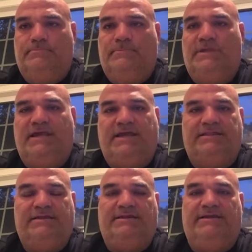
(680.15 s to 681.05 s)
Yeah, I
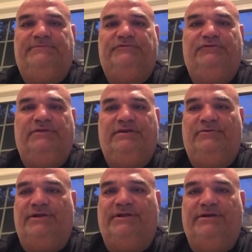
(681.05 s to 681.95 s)
think it absolutely. They don't
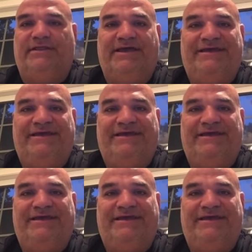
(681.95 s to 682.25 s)
want to hear that,